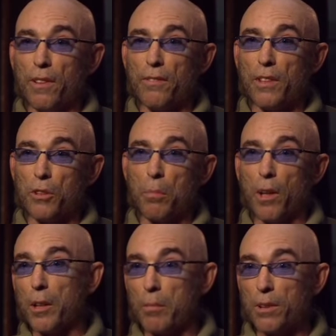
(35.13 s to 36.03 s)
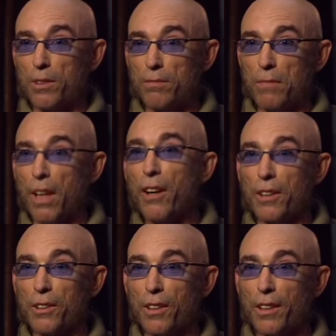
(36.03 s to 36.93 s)
of this Barnabas
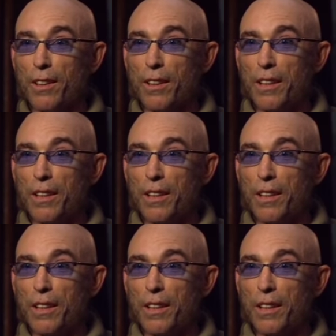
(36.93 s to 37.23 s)
character,